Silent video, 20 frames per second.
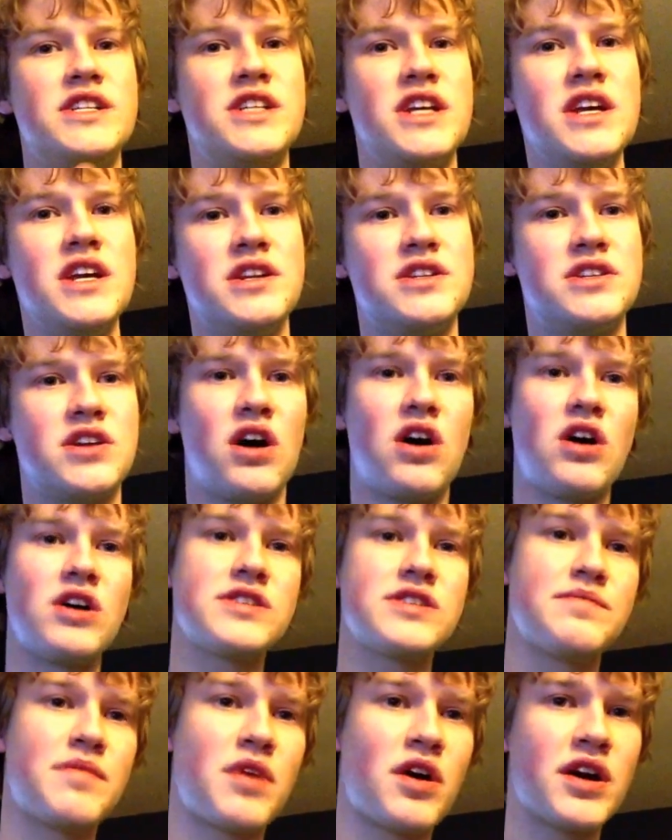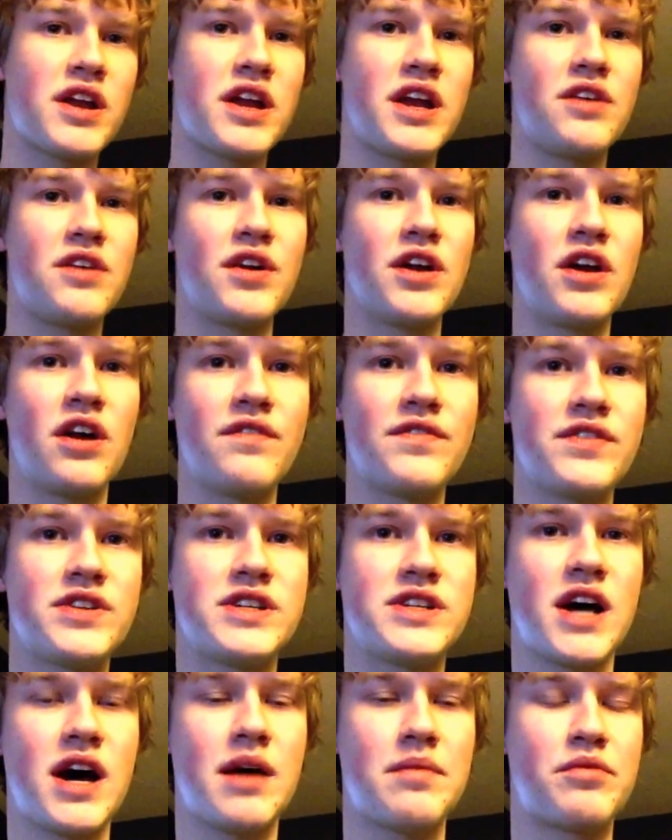He'd toss Mark Henry off the
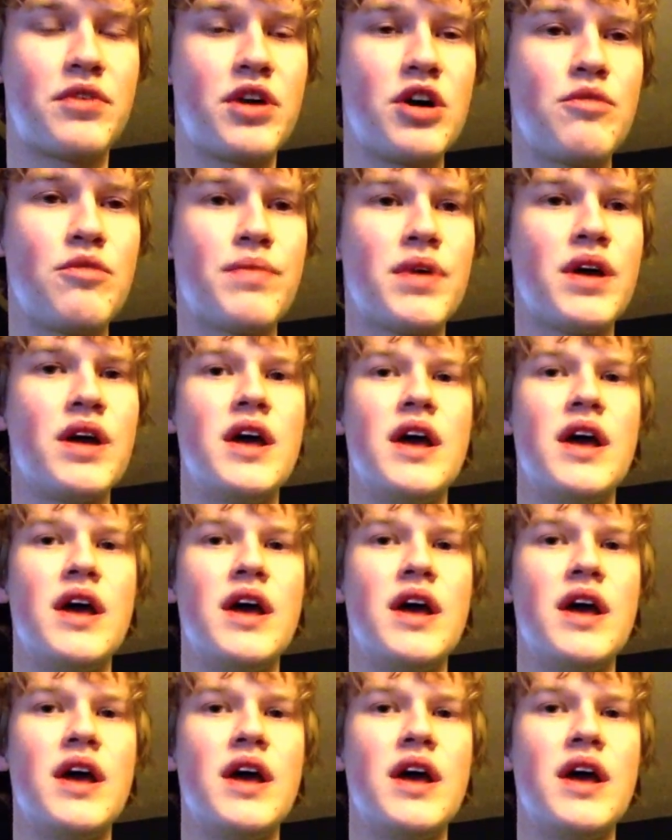top rope,